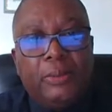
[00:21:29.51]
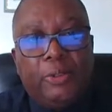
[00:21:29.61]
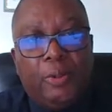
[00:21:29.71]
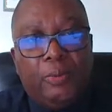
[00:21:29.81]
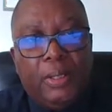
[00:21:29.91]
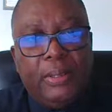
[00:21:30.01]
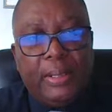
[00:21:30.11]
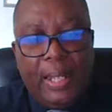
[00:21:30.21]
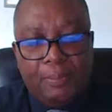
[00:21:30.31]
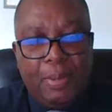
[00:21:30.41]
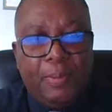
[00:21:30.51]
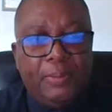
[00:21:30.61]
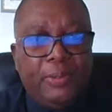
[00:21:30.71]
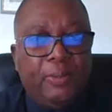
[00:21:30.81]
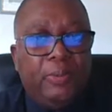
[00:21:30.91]
control rod, a cadmium
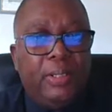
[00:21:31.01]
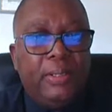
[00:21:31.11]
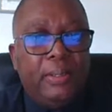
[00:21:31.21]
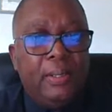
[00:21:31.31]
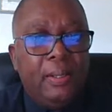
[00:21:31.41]
control rod.